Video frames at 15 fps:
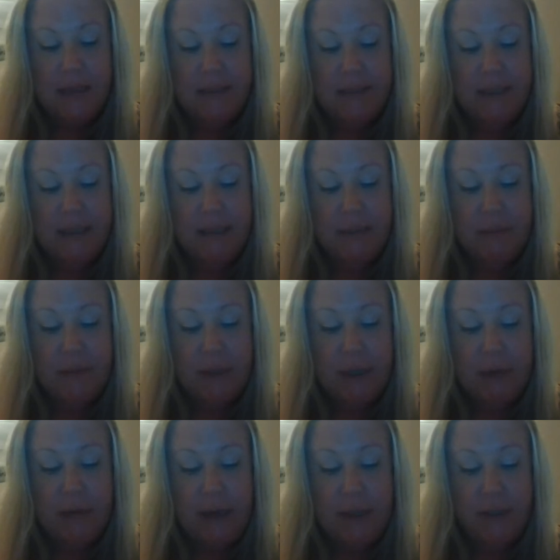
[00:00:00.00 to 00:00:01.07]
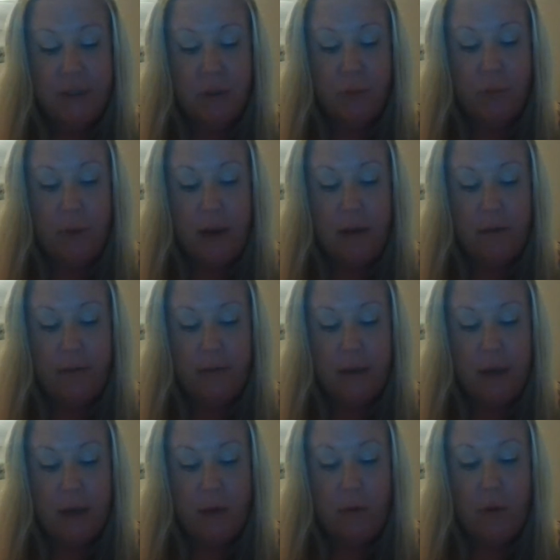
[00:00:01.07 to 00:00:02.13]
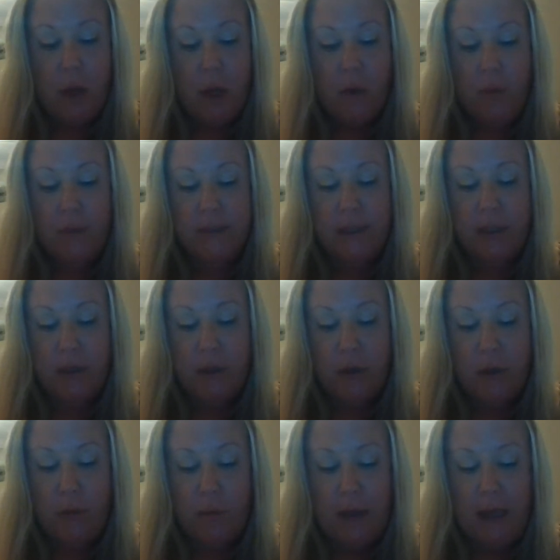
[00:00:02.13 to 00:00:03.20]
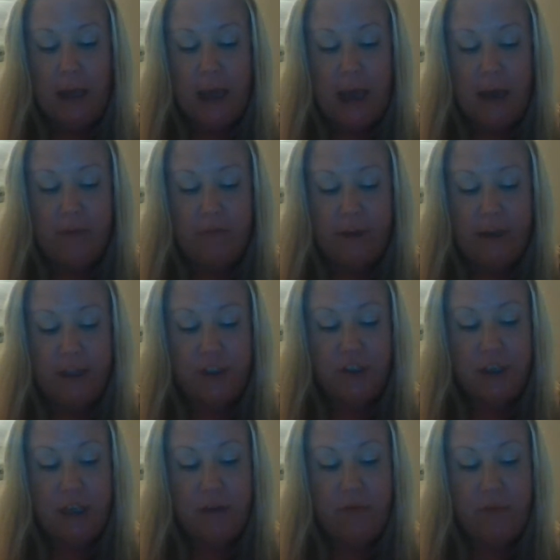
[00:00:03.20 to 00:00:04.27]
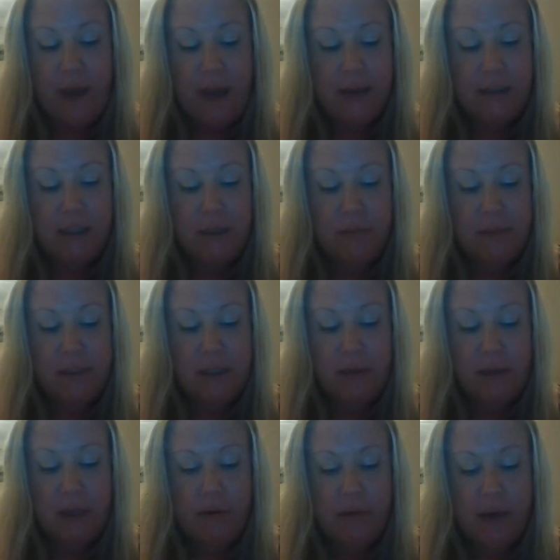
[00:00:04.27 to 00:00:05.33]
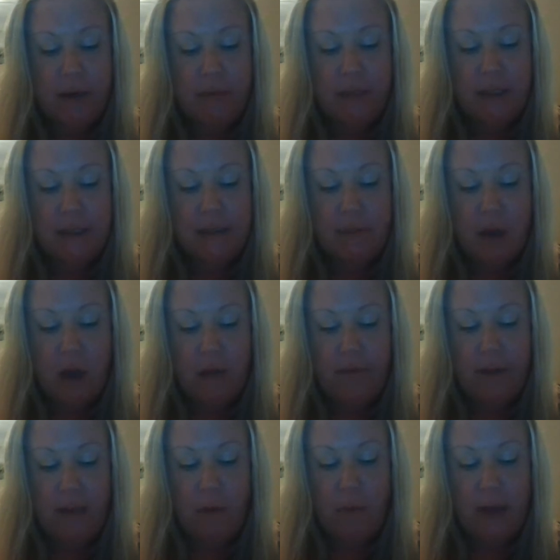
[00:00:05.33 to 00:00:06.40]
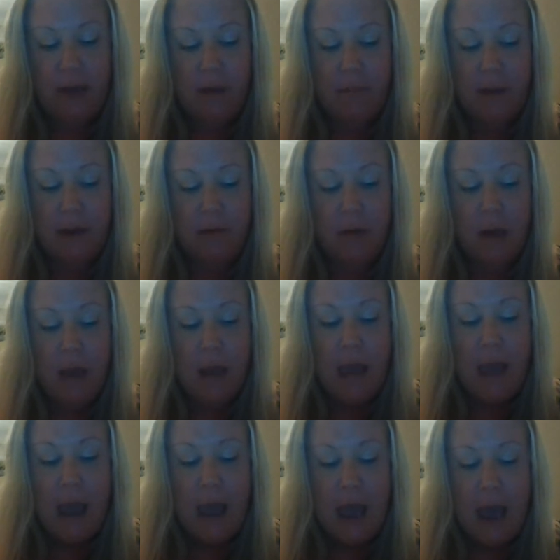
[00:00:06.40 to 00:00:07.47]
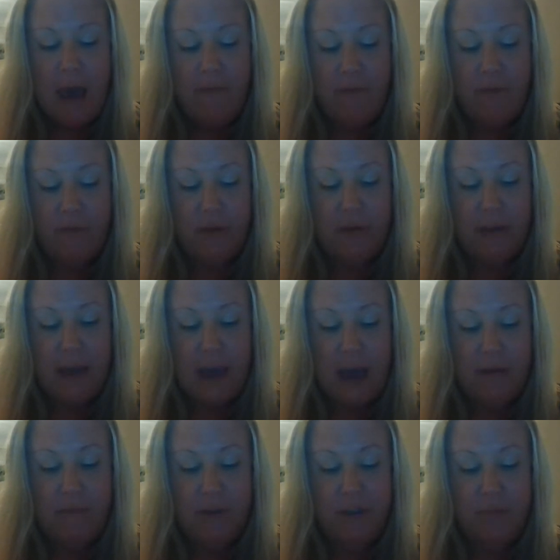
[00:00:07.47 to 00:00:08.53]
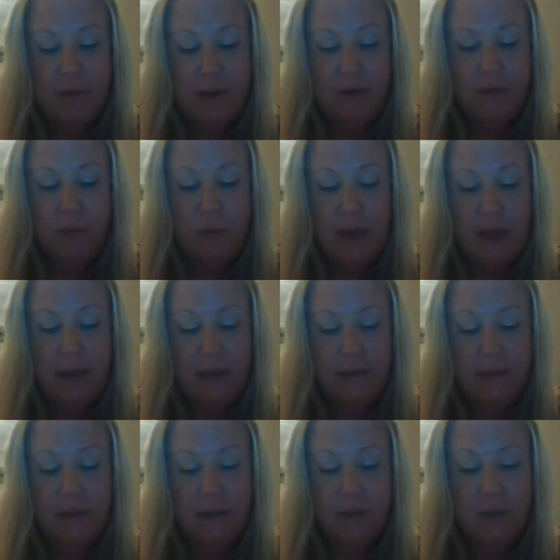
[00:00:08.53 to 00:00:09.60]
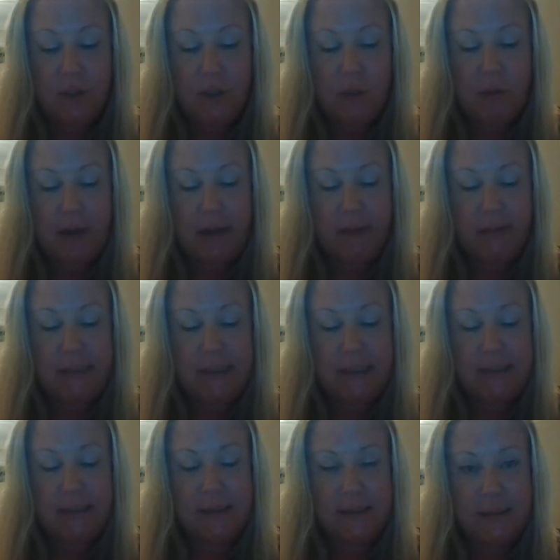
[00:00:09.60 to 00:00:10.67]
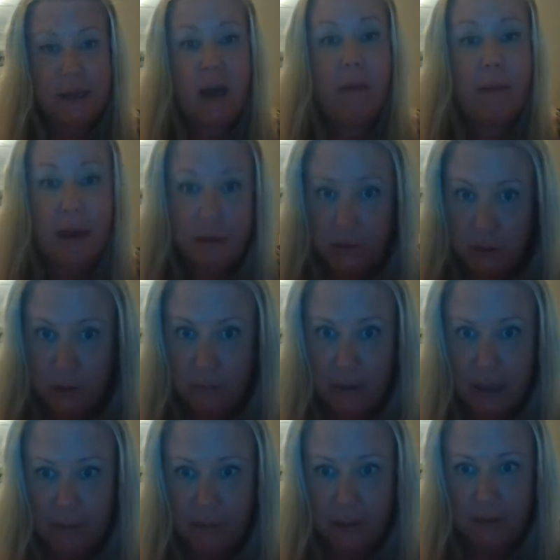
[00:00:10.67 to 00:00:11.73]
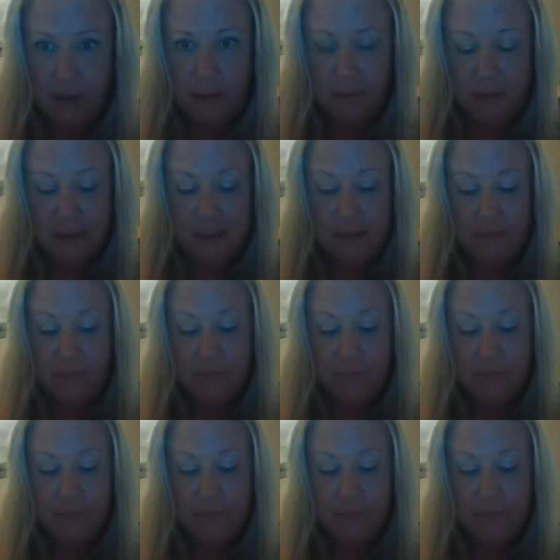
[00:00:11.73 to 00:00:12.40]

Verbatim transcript: Despereaux, as you well know, was in no way average. In fact, he was so incredibly small that he weighed about half of what the average mouse weighs, two ounces, about two paper clips.